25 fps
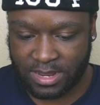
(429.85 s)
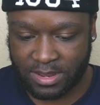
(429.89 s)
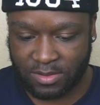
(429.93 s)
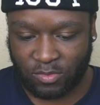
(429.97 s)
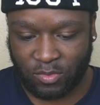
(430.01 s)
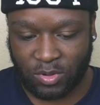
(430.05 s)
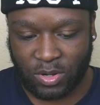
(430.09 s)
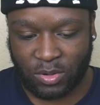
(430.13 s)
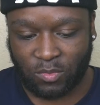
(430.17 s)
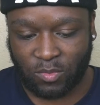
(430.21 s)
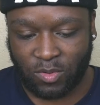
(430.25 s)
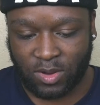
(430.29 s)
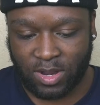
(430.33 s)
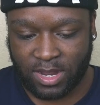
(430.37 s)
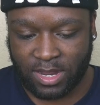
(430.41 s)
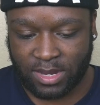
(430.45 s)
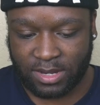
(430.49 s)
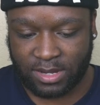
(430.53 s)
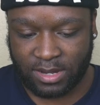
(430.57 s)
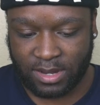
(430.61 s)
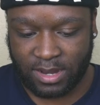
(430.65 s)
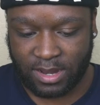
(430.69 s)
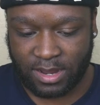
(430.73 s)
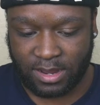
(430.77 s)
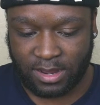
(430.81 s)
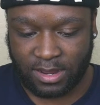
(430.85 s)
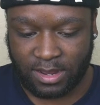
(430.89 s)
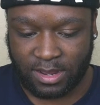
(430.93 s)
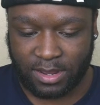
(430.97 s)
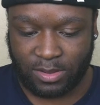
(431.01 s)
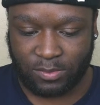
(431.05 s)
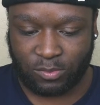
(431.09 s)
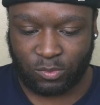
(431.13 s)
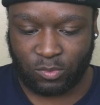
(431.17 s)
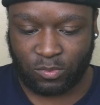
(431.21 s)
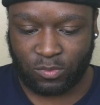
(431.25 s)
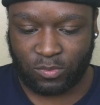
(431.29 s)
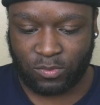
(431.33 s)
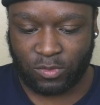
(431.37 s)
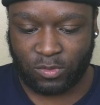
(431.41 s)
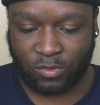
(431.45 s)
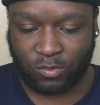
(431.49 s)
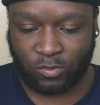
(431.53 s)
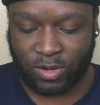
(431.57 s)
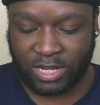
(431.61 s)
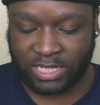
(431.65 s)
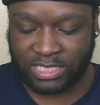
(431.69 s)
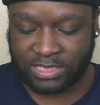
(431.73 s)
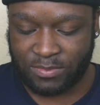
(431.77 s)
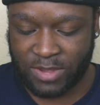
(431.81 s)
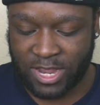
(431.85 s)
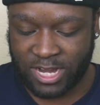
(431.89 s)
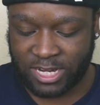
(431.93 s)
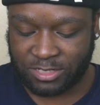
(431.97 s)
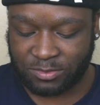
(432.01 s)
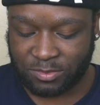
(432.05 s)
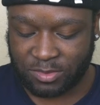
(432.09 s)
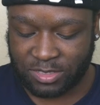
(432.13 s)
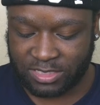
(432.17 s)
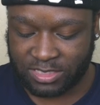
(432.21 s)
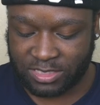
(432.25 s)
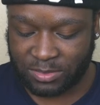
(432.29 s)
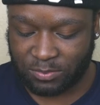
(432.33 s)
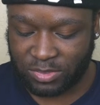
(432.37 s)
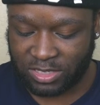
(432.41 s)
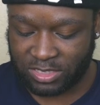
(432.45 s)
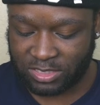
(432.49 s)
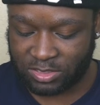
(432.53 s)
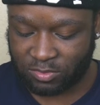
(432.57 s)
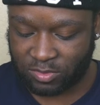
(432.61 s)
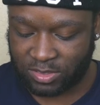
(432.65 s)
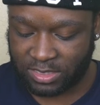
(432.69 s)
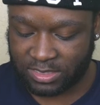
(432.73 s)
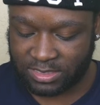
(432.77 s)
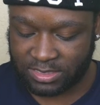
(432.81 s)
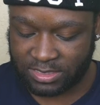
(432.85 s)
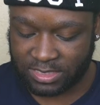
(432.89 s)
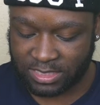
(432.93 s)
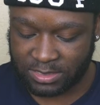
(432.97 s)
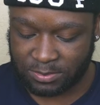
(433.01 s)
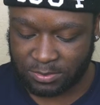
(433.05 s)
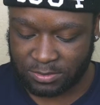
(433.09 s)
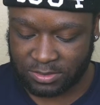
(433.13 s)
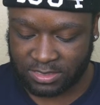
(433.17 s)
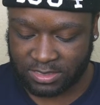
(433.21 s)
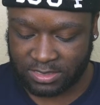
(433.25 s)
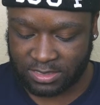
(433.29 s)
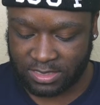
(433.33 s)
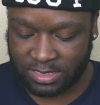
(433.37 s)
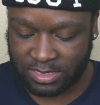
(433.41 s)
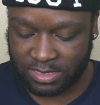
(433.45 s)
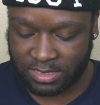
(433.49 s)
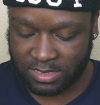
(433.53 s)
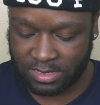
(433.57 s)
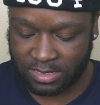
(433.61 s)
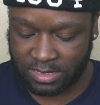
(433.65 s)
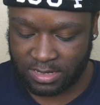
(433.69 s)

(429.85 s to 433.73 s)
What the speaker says: We want Waste Management to be 26%.